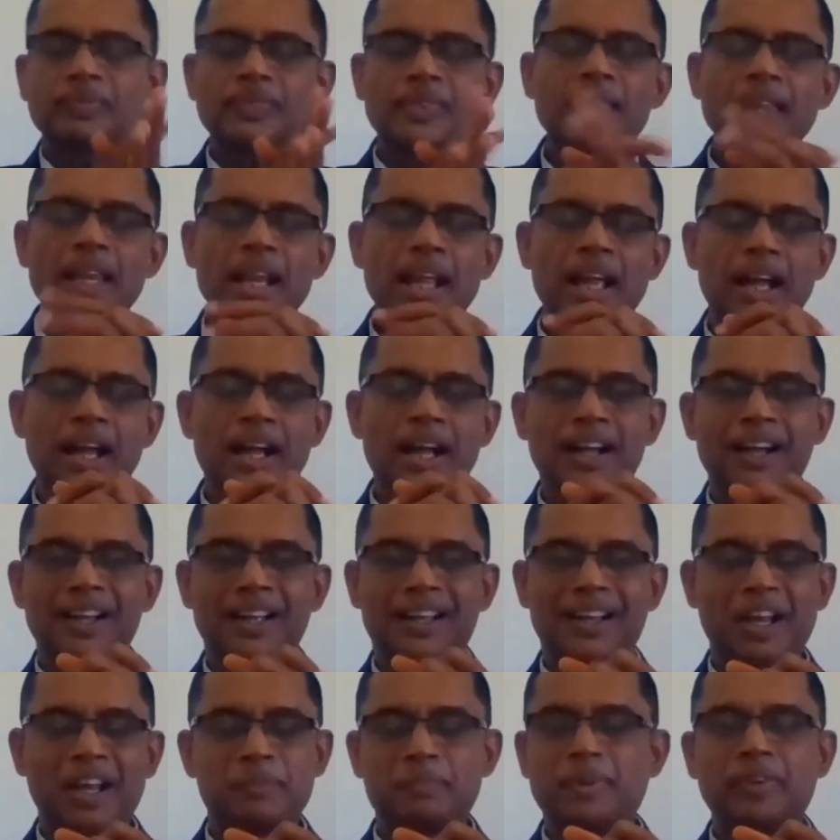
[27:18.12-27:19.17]
Hmm. Uh,
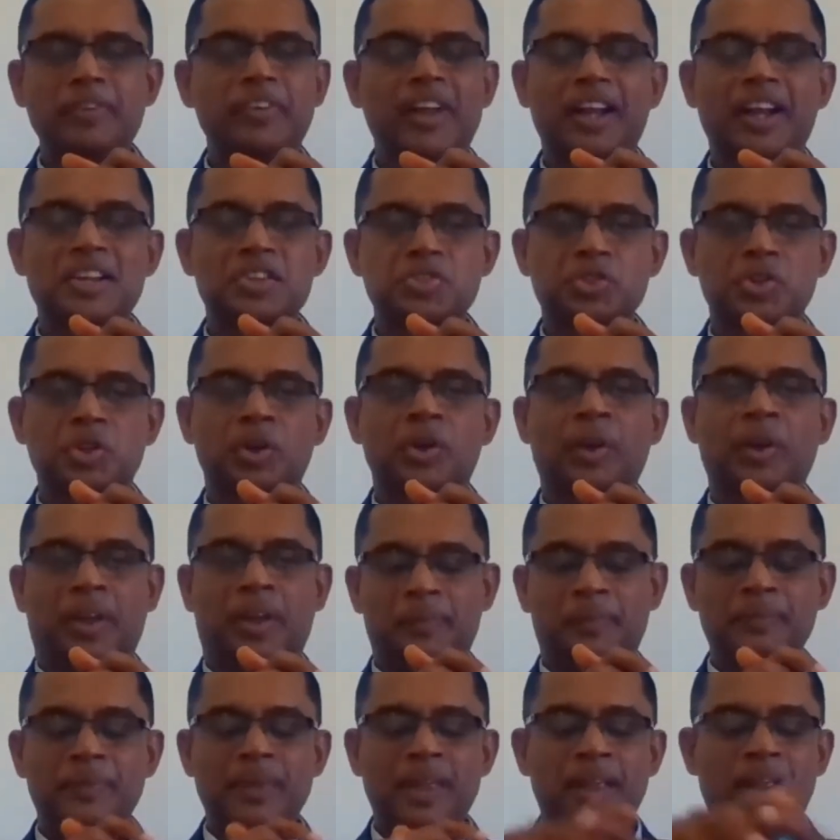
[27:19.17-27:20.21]
let me share a story.
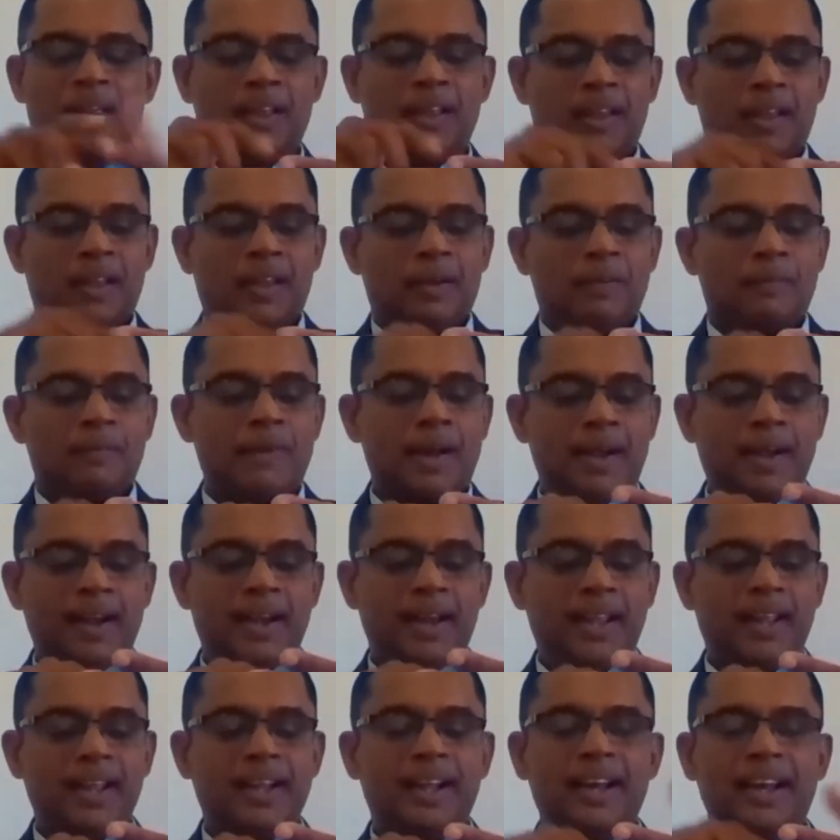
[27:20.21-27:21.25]
One
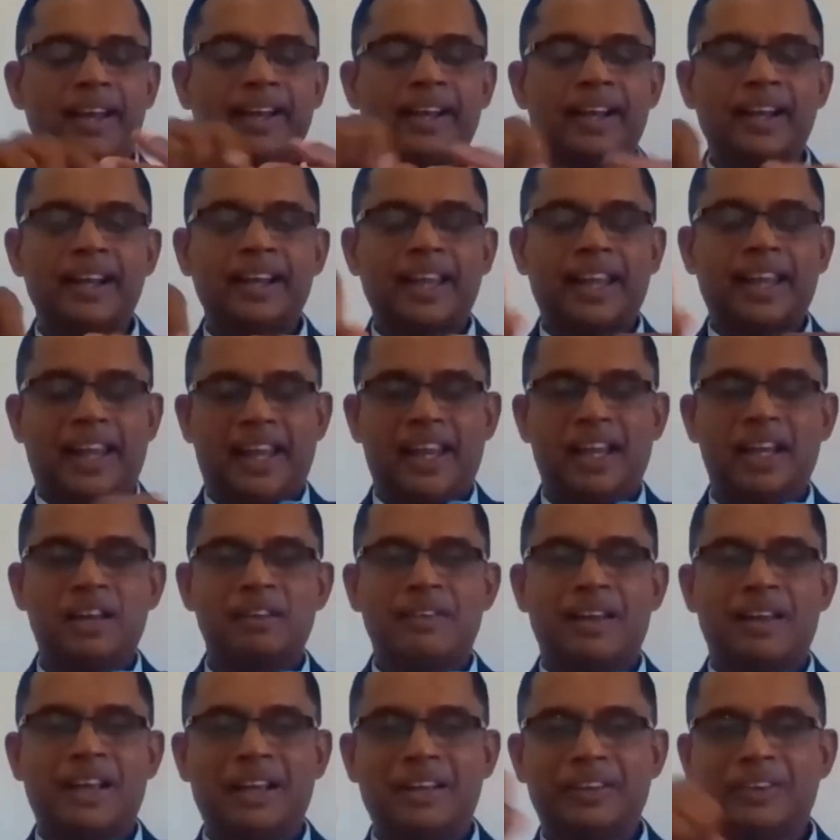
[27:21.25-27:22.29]
day a little kid
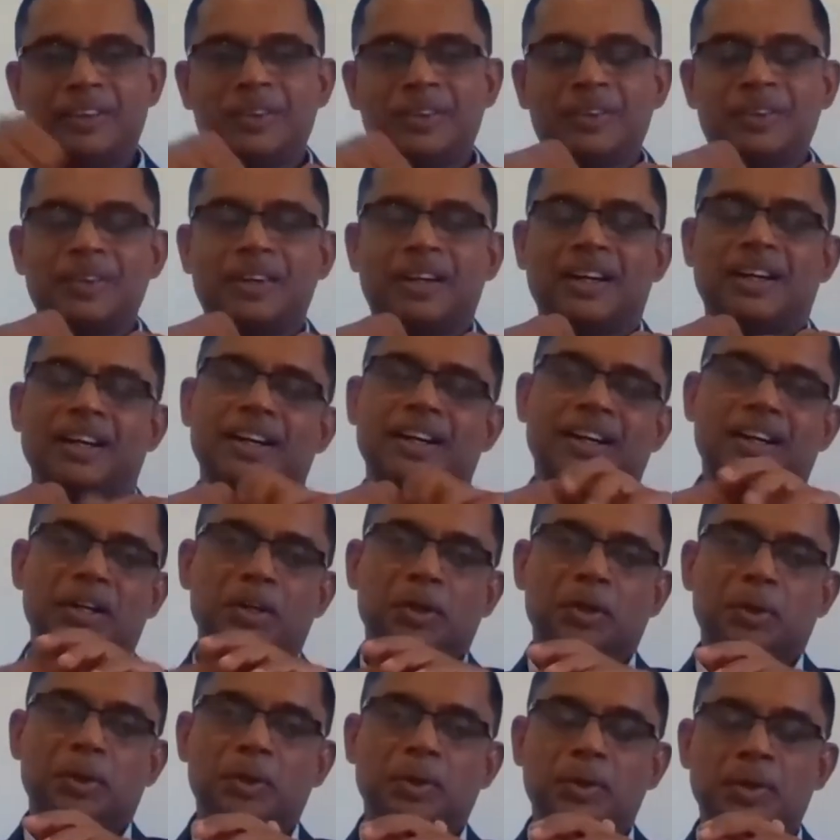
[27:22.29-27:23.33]
went to uh,
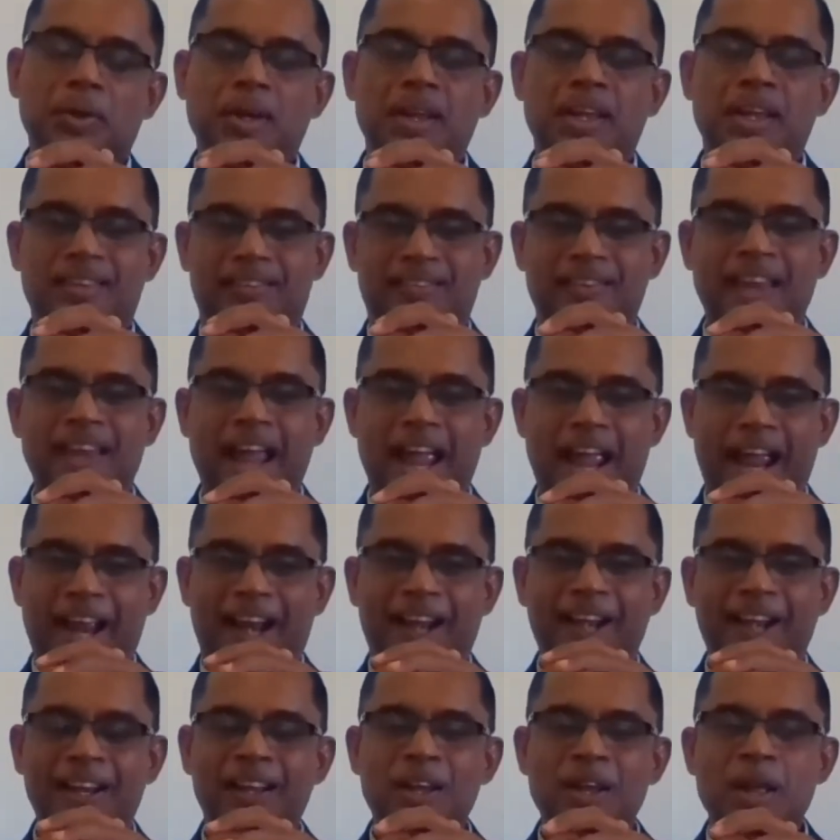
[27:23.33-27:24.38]
his
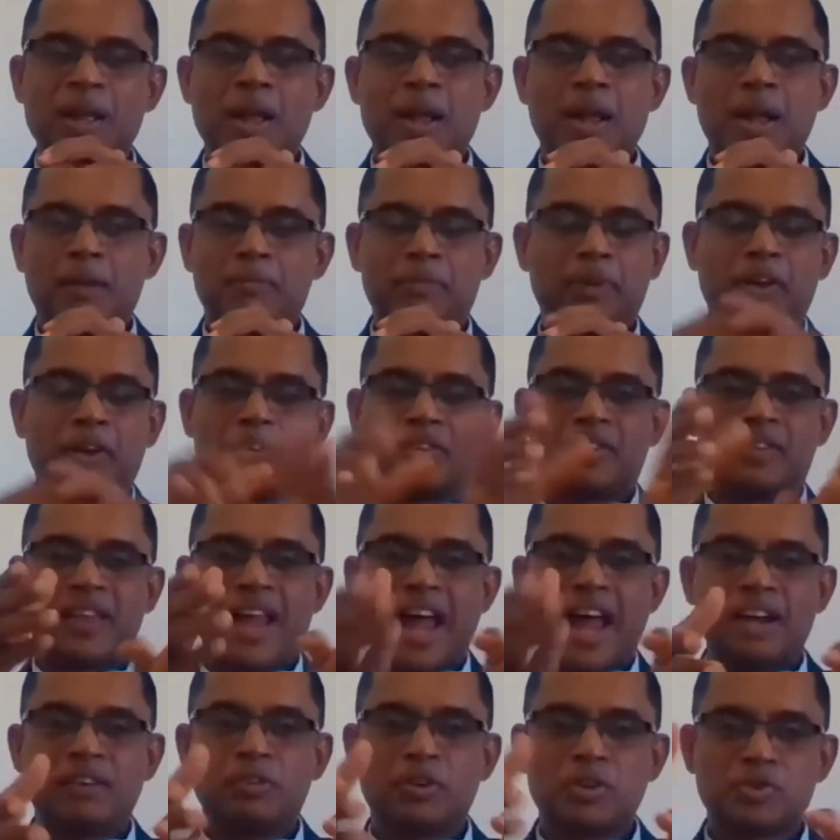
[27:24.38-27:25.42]
dad because
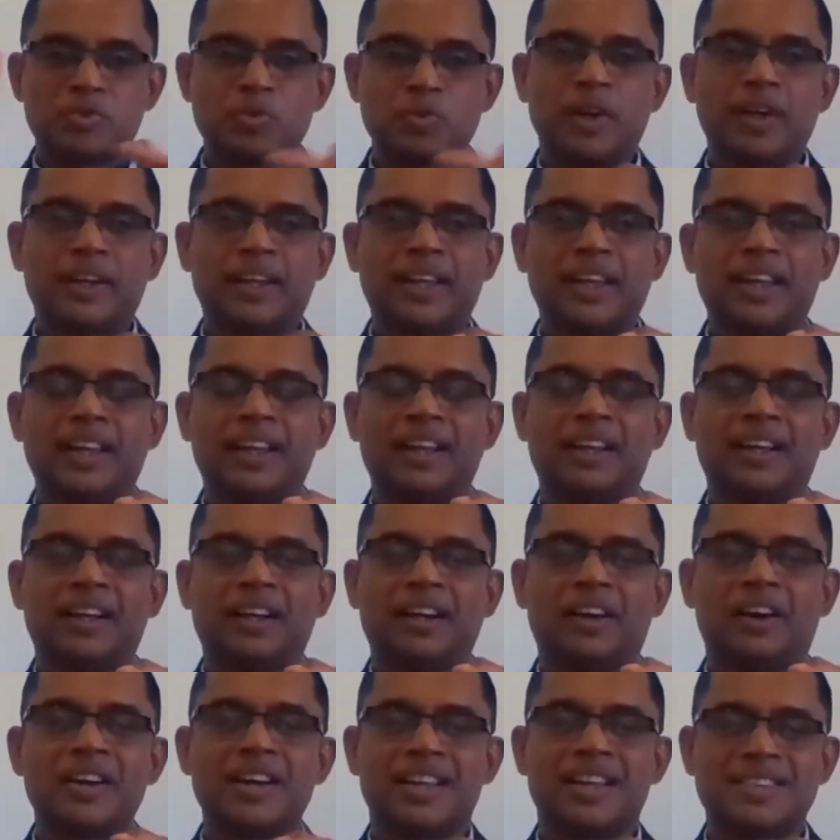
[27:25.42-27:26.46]
dad was working
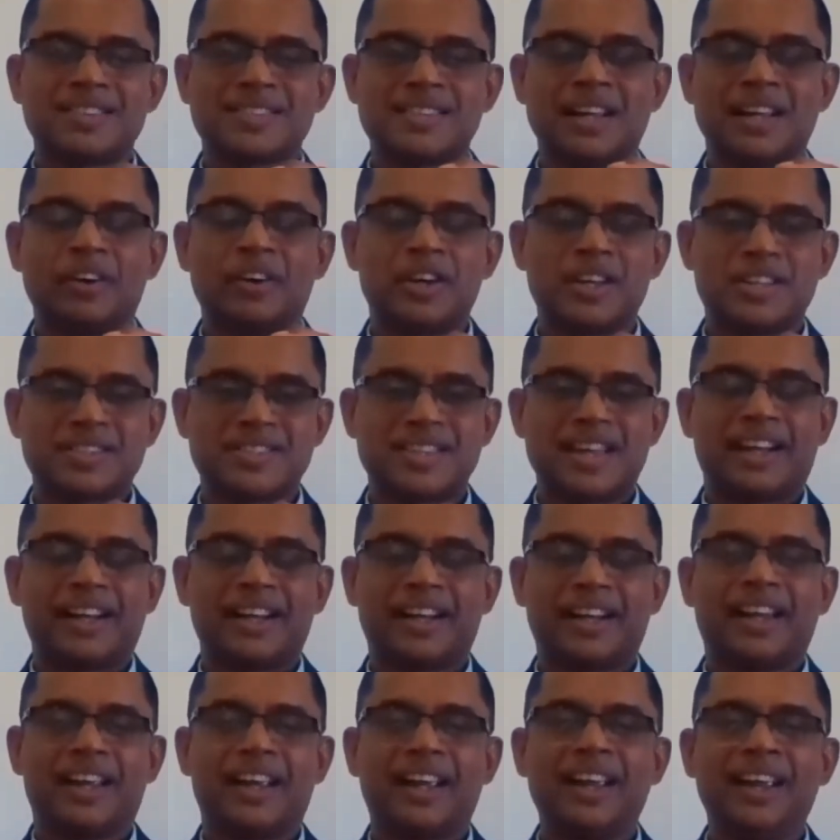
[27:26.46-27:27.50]
on a, on a
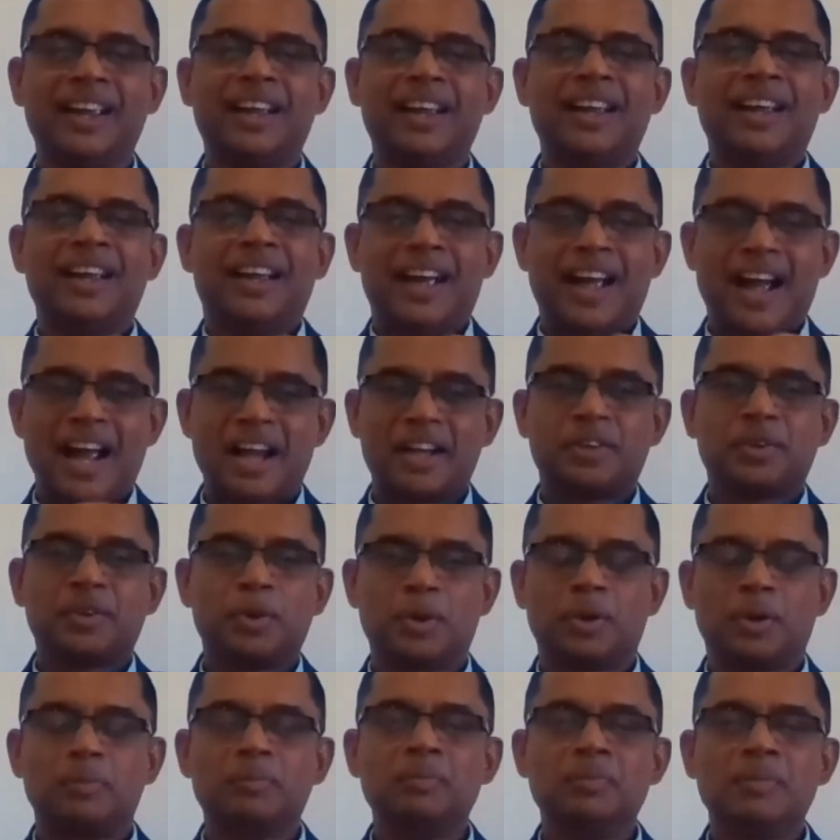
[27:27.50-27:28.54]
Saturday at
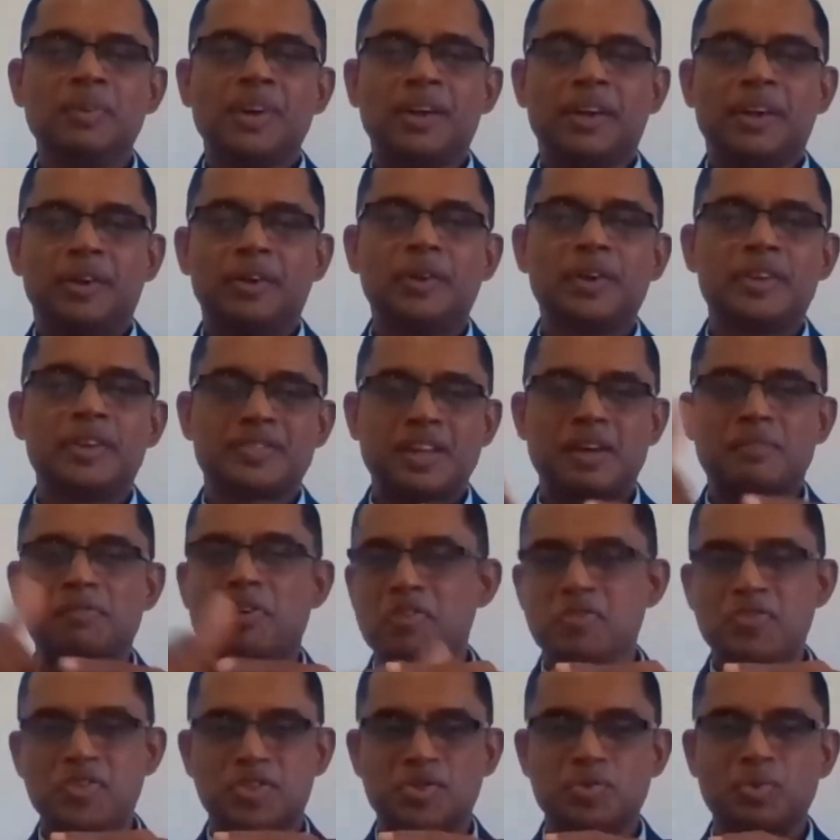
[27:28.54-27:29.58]
home doing some
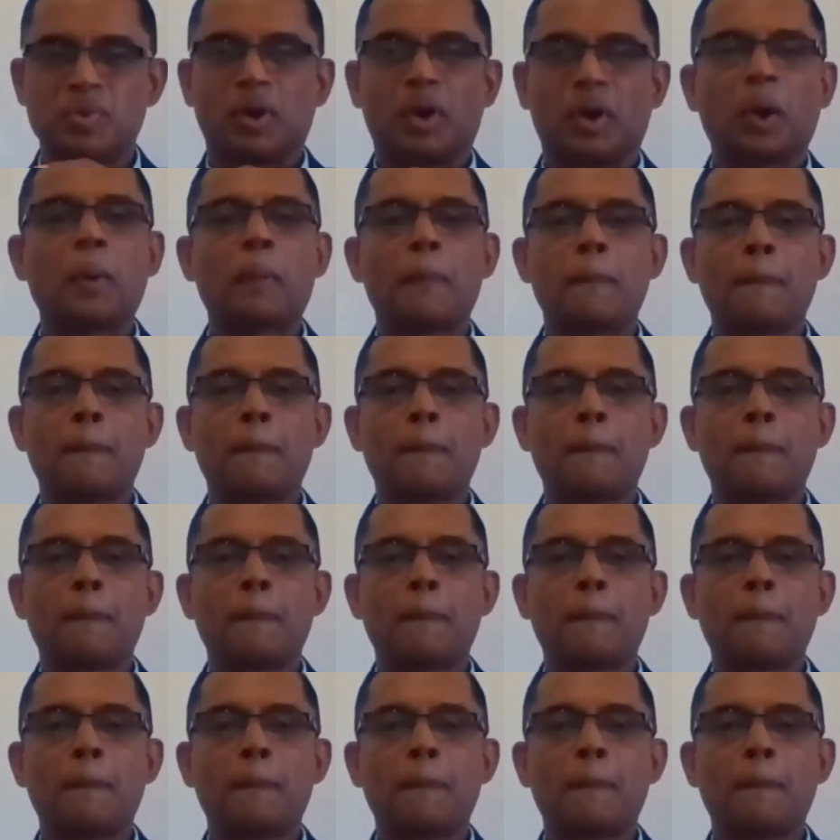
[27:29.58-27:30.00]
office work